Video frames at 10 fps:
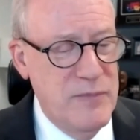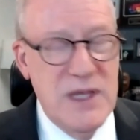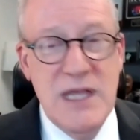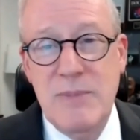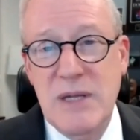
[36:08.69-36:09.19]

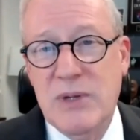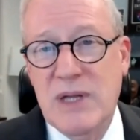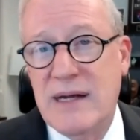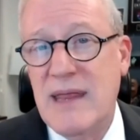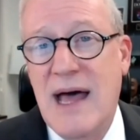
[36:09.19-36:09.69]
keep people
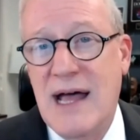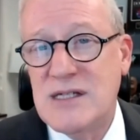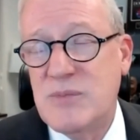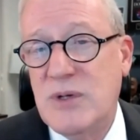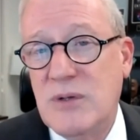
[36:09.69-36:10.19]
out of the
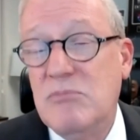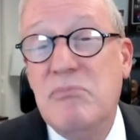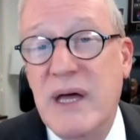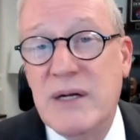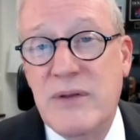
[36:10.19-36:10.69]
hospital
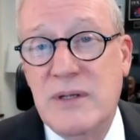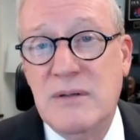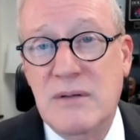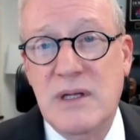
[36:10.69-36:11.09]
better than